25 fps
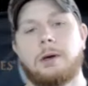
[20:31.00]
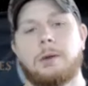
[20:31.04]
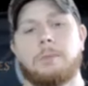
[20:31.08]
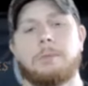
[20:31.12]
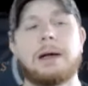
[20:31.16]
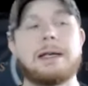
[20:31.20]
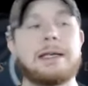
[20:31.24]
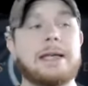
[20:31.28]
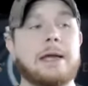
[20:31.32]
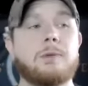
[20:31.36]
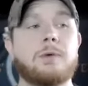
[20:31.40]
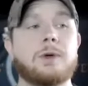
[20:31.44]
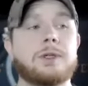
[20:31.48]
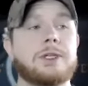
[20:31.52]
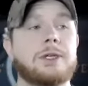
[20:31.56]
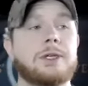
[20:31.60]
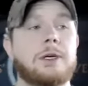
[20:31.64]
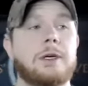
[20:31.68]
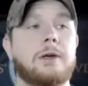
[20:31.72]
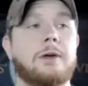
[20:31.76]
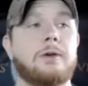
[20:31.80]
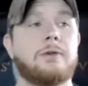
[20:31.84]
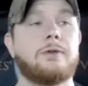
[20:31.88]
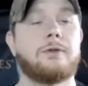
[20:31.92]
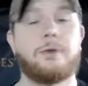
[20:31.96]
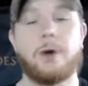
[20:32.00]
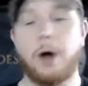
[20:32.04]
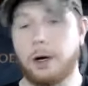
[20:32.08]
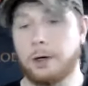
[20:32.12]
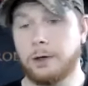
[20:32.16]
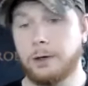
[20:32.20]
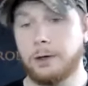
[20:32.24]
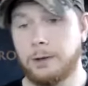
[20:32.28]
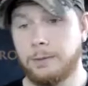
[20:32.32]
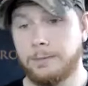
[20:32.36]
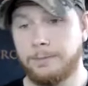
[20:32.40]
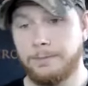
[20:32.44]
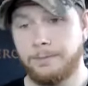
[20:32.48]
My day was
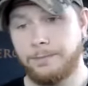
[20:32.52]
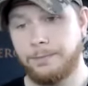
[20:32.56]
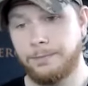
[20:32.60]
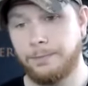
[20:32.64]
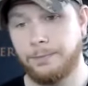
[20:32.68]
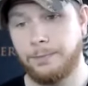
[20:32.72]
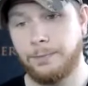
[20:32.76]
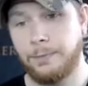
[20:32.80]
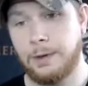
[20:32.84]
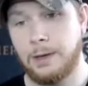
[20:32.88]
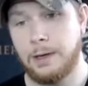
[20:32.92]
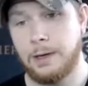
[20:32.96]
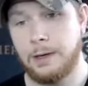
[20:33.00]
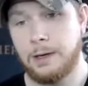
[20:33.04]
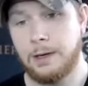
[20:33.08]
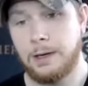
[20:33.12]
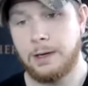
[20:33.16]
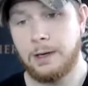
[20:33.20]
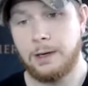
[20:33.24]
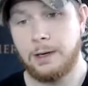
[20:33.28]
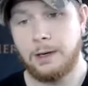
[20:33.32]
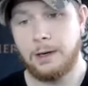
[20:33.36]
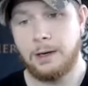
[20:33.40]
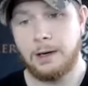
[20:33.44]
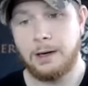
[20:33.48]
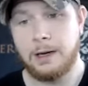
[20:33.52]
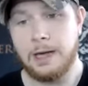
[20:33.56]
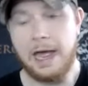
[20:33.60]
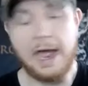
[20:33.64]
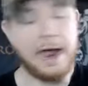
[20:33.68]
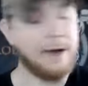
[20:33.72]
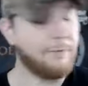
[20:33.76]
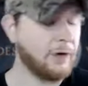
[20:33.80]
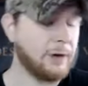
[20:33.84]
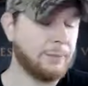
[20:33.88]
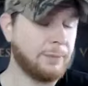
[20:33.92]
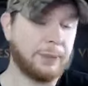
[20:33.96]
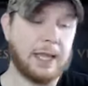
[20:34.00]
fucked every